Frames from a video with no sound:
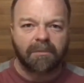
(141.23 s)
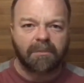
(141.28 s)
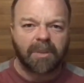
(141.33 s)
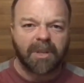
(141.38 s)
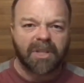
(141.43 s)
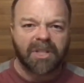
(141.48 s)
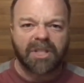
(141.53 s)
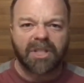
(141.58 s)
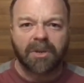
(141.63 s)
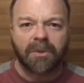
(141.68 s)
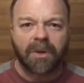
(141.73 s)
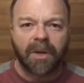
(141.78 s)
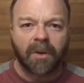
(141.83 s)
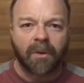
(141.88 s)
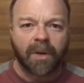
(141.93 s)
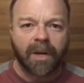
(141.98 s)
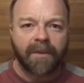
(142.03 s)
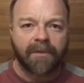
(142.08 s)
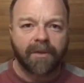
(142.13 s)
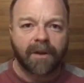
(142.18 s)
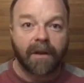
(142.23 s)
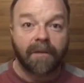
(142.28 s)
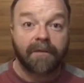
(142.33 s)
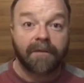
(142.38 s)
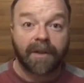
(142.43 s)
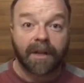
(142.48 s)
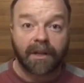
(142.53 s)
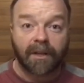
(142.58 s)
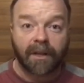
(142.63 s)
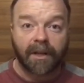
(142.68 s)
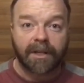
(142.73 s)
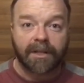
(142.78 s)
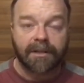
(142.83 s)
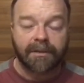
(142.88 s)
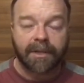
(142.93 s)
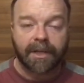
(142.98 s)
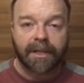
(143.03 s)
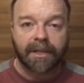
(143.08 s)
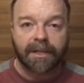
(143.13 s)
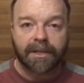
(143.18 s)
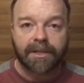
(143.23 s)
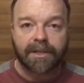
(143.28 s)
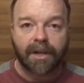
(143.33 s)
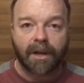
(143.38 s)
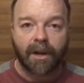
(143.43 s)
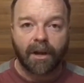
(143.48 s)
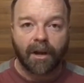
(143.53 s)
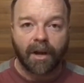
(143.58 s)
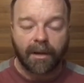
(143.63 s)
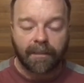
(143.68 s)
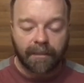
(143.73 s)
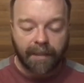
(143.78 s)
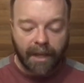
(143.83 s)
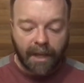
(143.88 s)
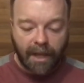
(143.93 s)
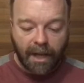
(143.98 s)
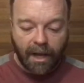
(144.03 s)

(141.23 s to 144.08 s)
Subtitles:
pursuing whatever I felt like doing at the time,